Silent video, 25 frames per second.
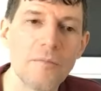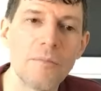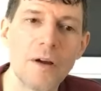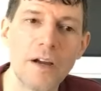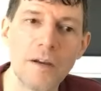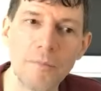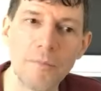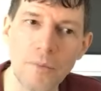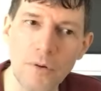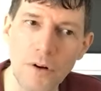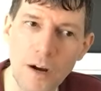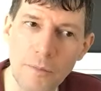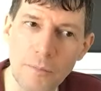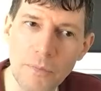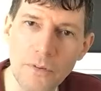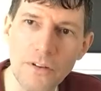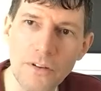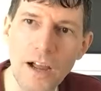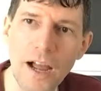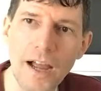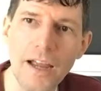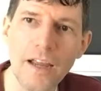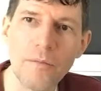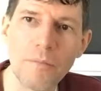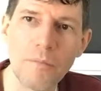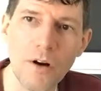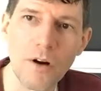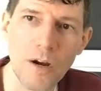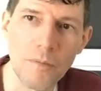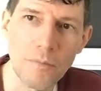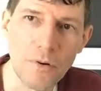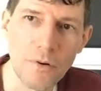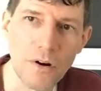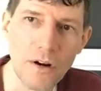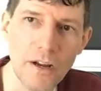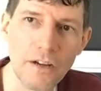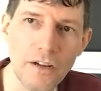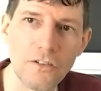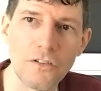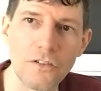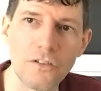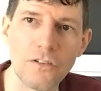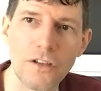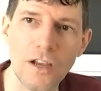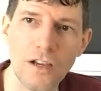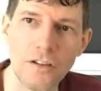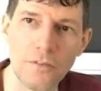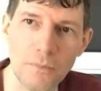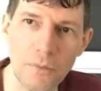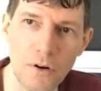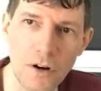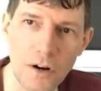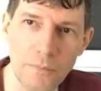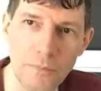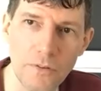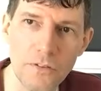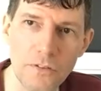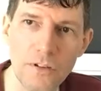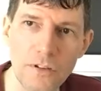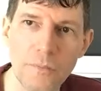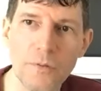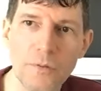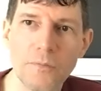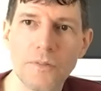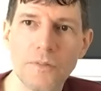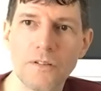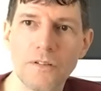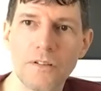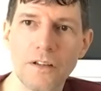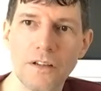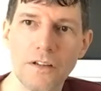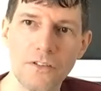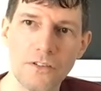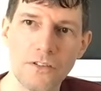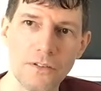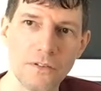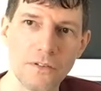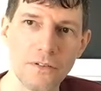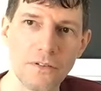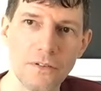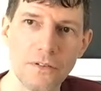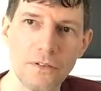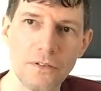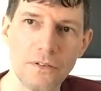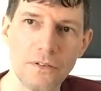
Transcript: by proper diet proper exercise proper supplementation